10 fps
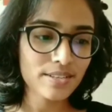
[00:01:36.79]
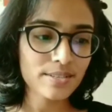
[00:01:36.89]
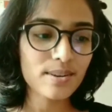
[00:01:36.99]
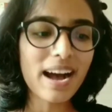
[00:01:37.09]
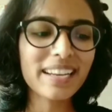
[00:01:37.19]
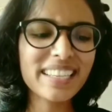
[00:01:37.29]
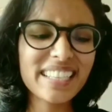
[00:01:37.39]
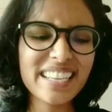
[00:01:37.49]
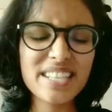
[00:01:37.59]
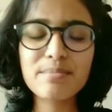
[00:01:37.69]
So R.K.
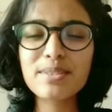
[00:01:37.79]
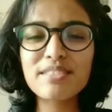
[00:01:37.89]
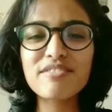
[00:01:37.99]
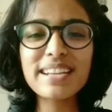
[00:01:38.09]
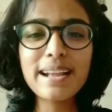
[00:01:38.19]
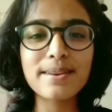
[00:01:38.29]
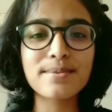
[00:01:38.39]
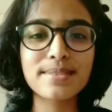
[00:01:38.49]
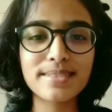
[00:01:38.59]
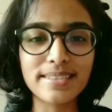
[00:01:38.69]
Narayan's books are very
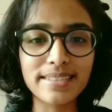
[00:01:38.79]
interesting.